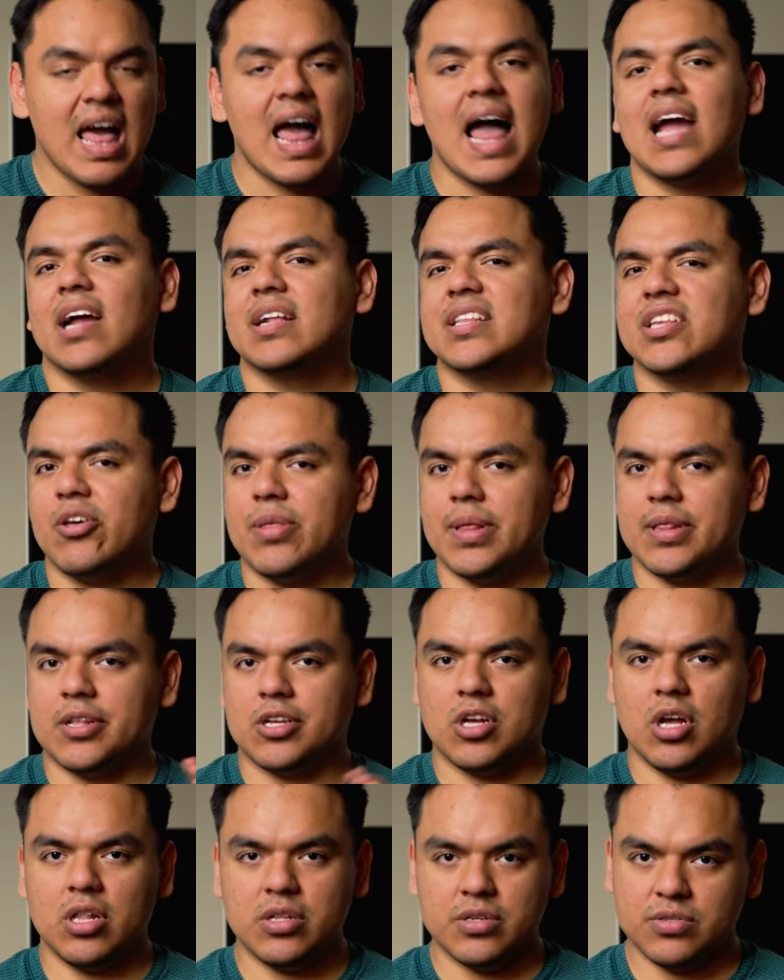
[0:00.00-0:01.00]
I could tell that the
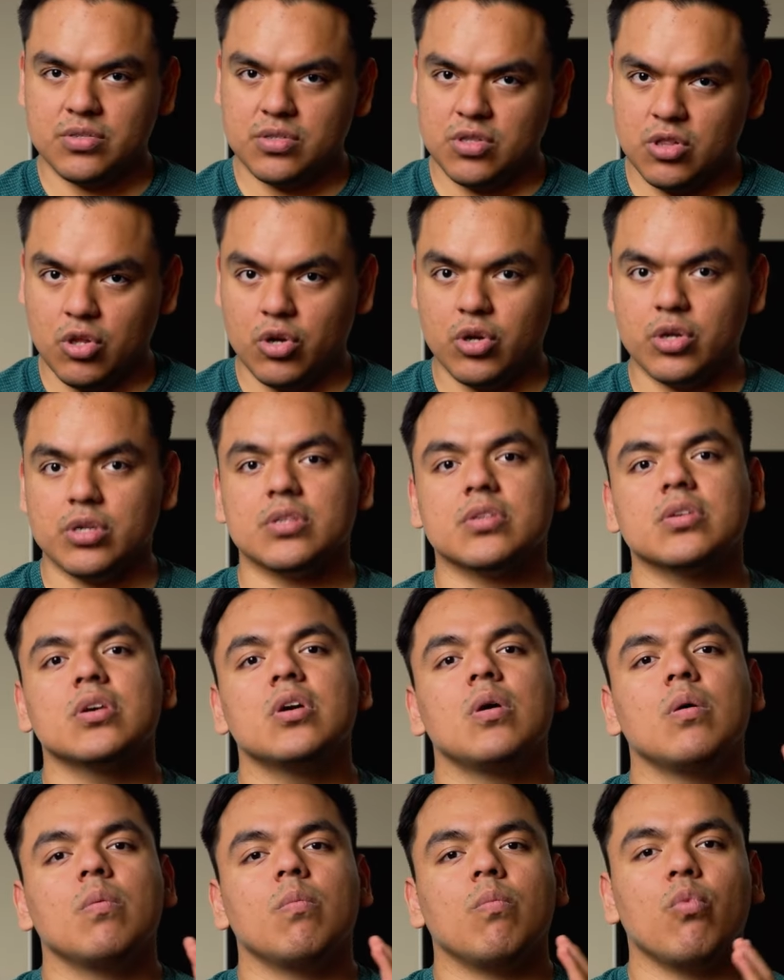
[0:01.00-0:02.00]
colors looked
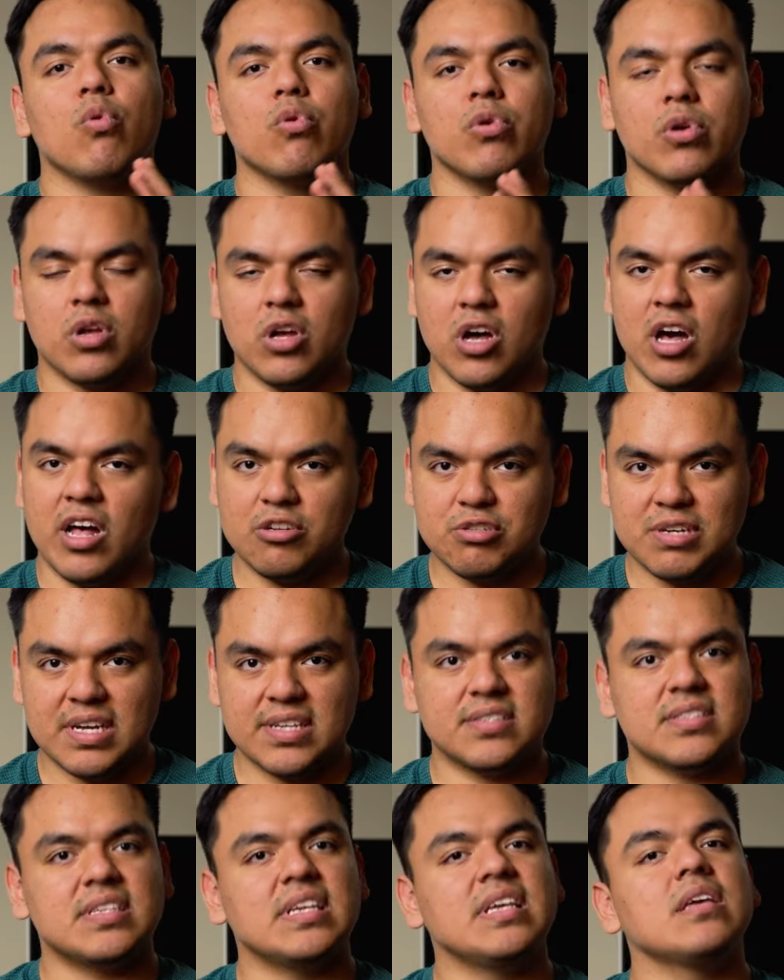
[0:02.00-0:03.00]
more
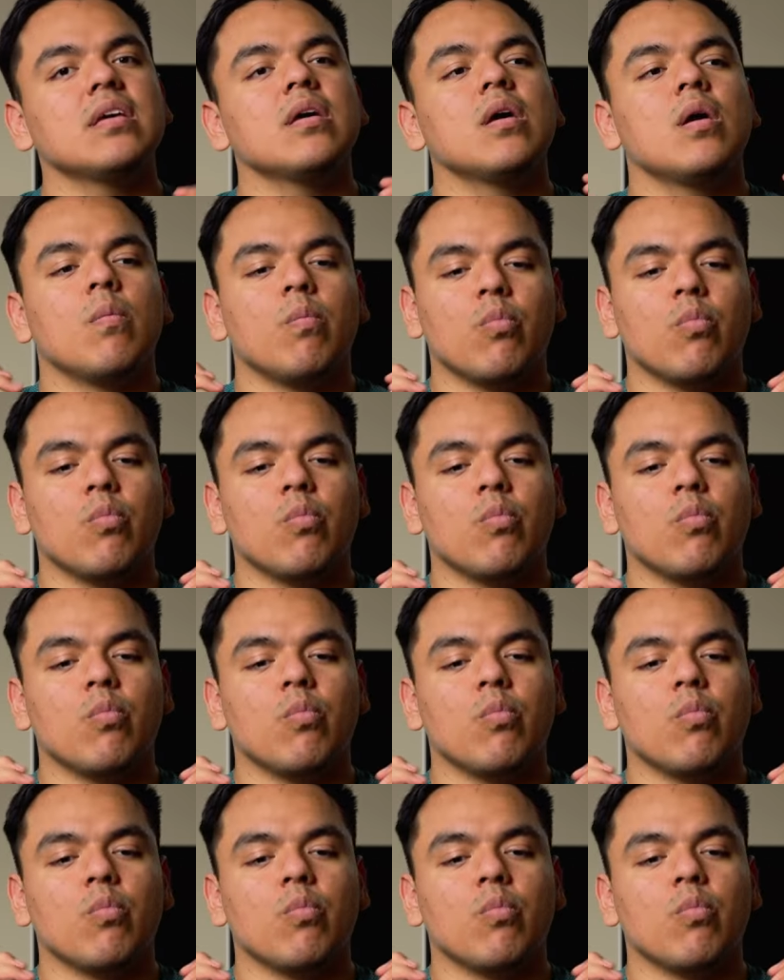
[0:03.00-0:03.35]
contrasty,